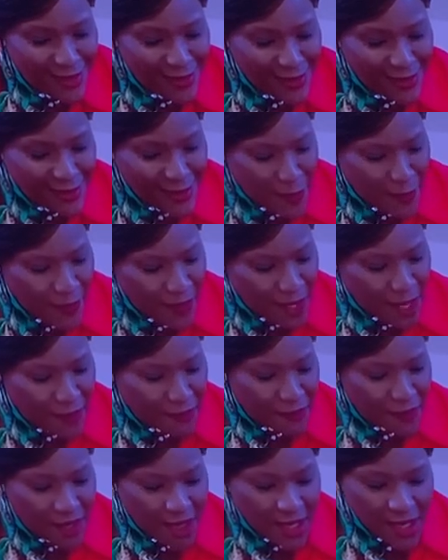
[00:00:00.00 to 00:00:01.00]
Southern
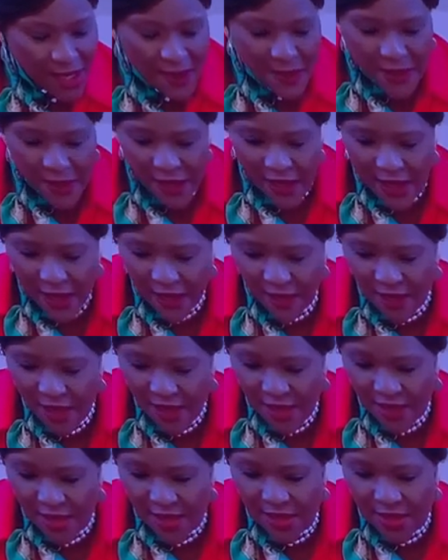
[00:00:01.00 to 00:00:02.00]
Africa. And I think this